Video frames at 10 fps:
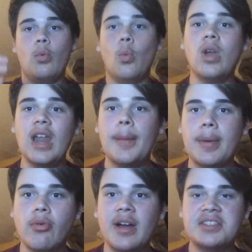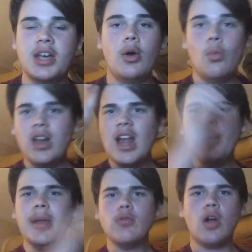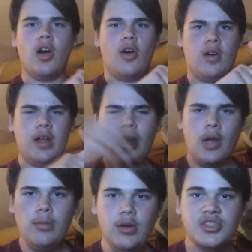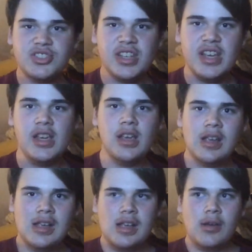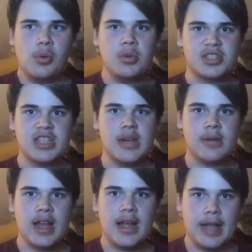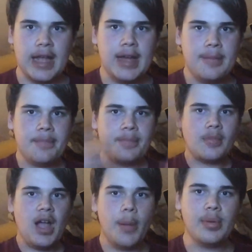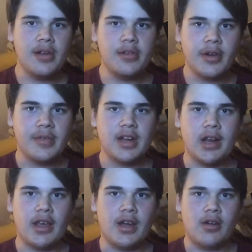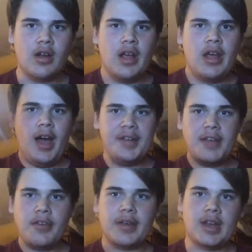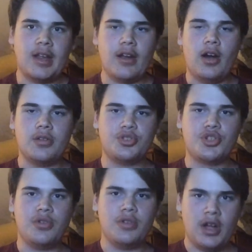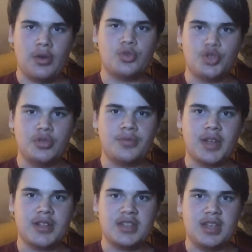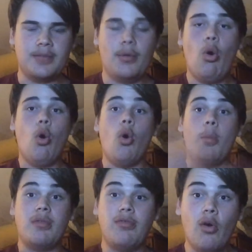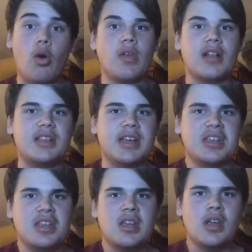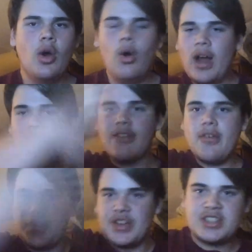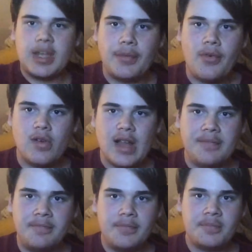Will I be right? Will I be wrong? We'll see. We'll see when I um, upload a video, another video on June on June 13th or before that day, or any other Thursday before that,